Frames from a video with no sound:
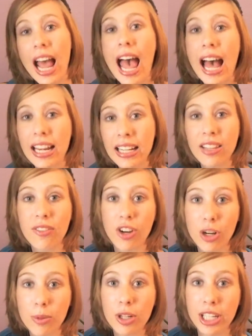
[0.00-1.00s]
adding the
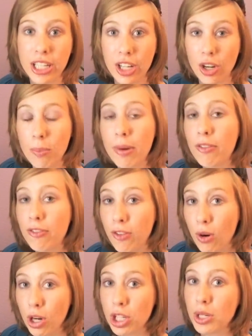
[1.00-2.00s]
verbal cue
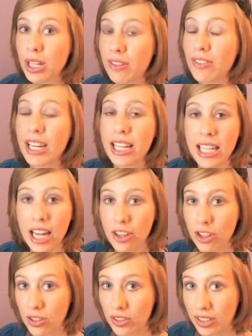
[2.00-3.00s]
before you give any
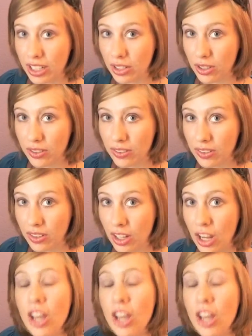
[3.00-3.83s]
other signals.